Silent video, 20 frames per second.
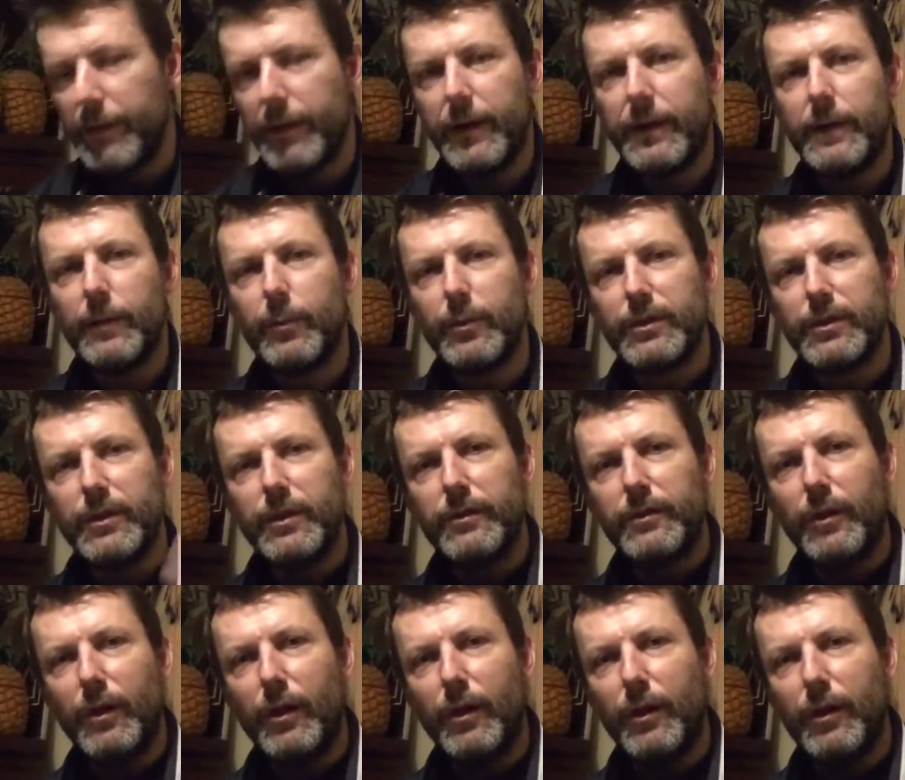And it wasn't a
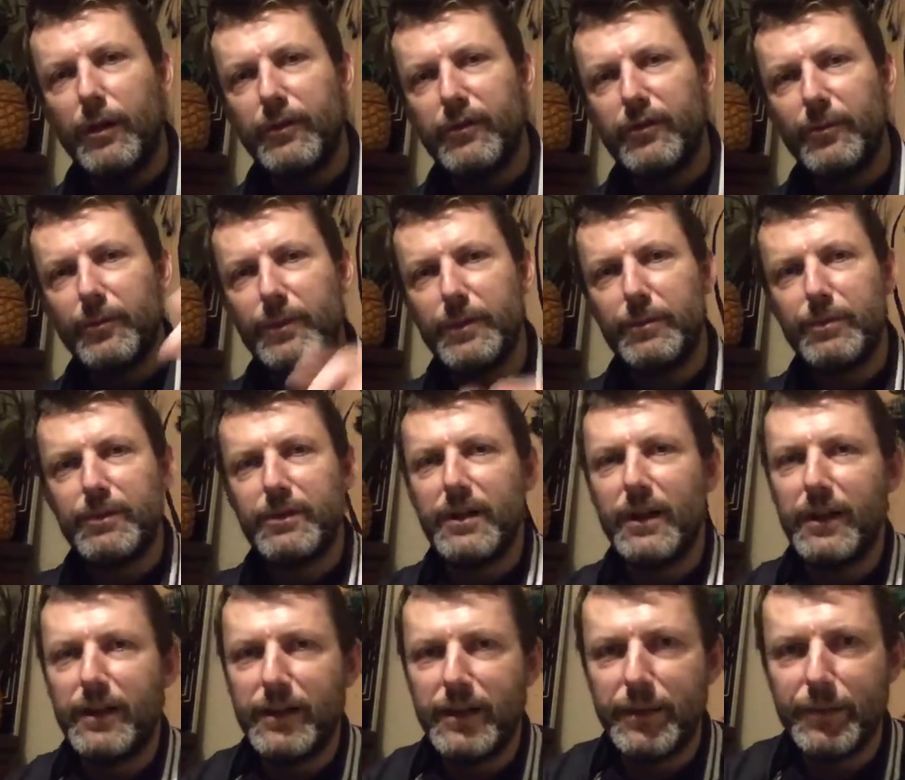dial, and somebody was
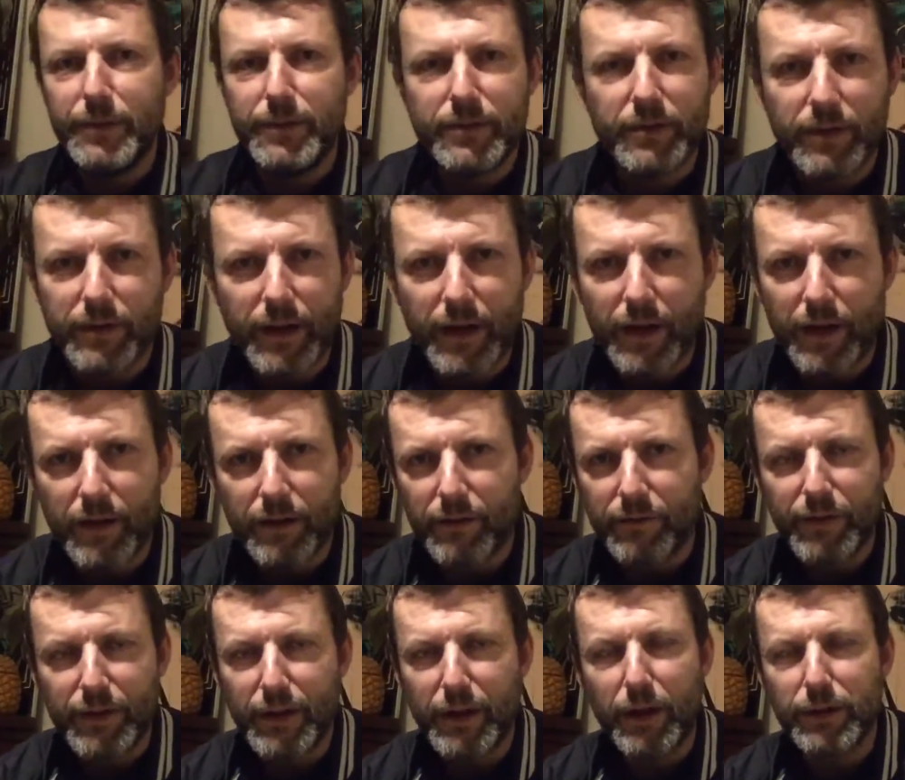telling him, he's going, "No,
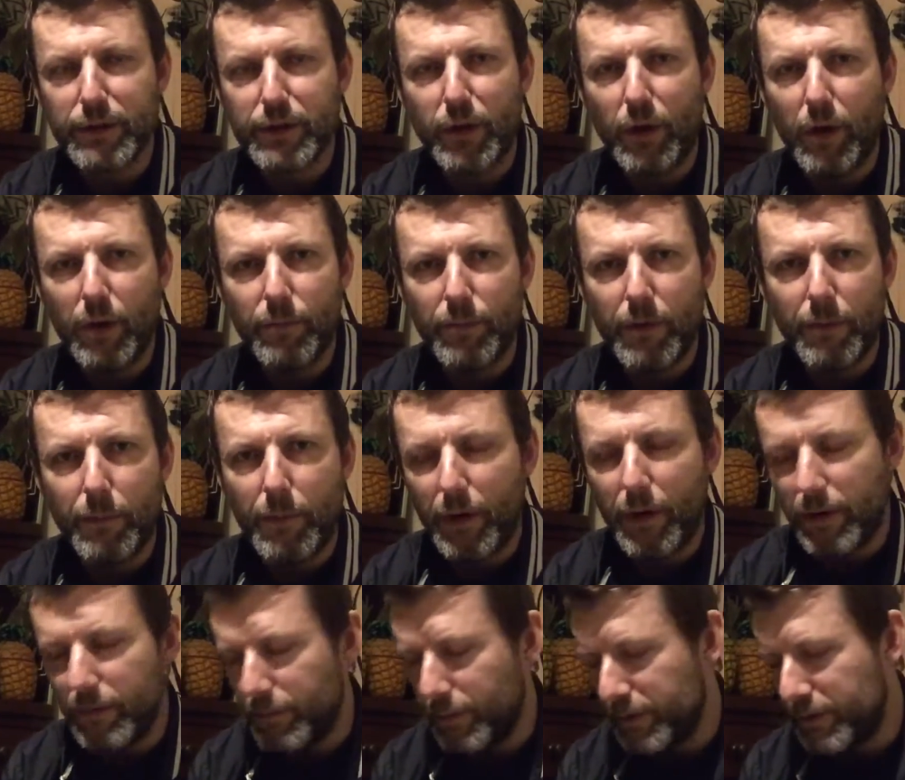I've only got a timer on
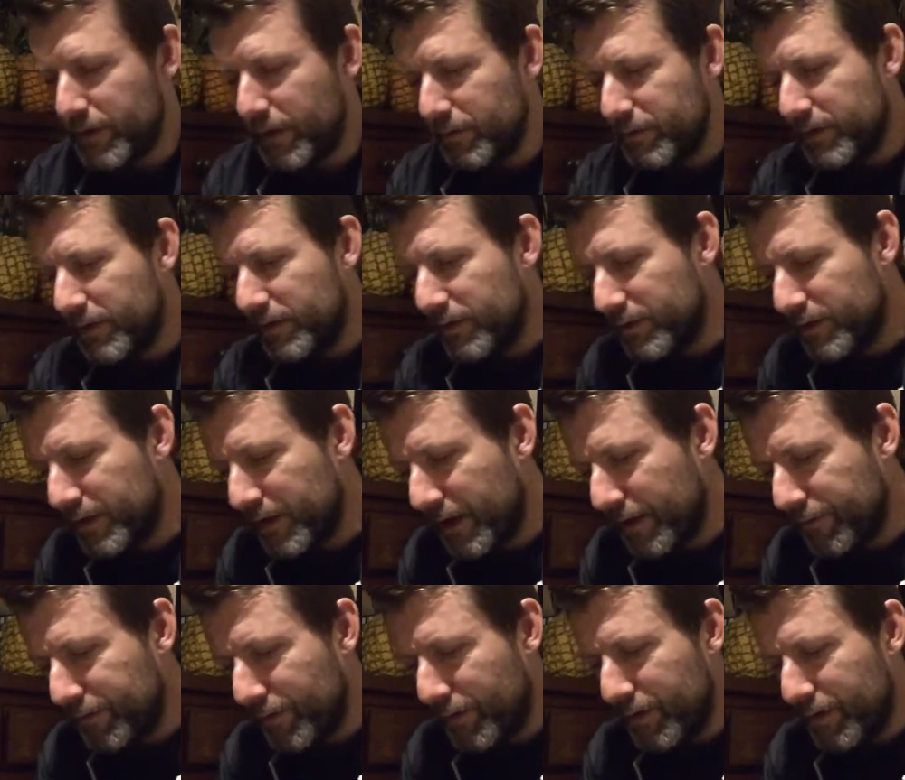mine. My toaster doesn't
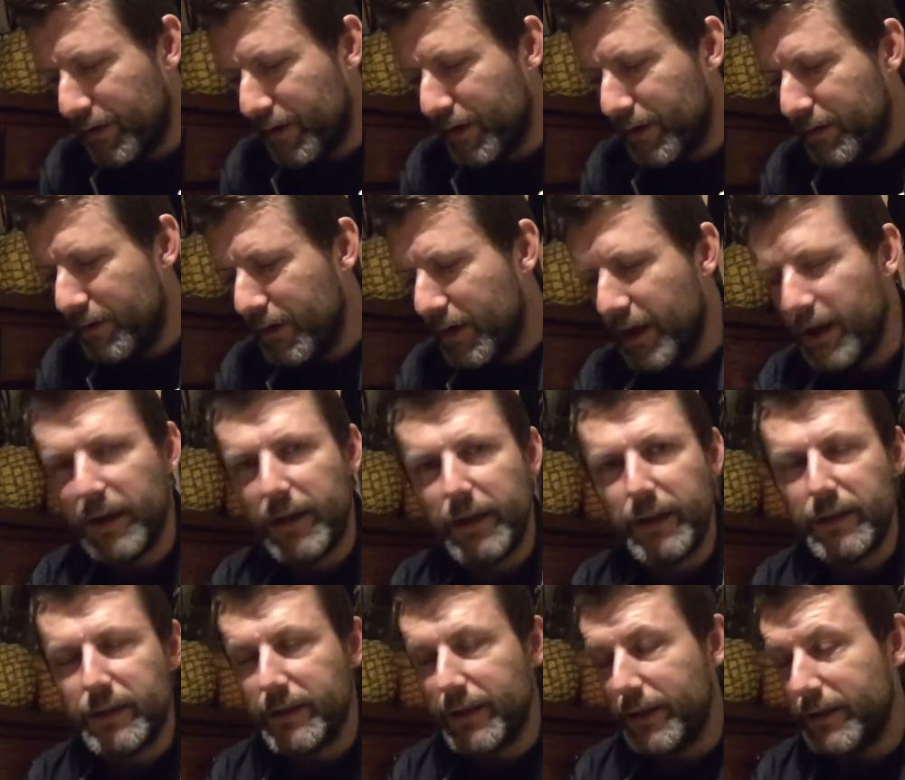have like a
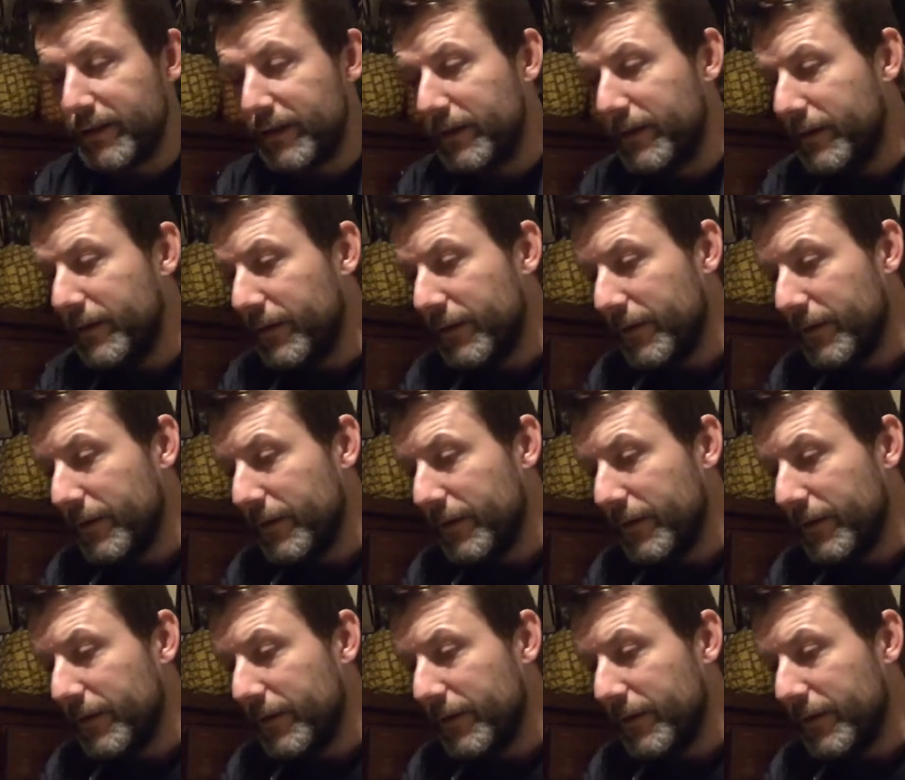heat setting."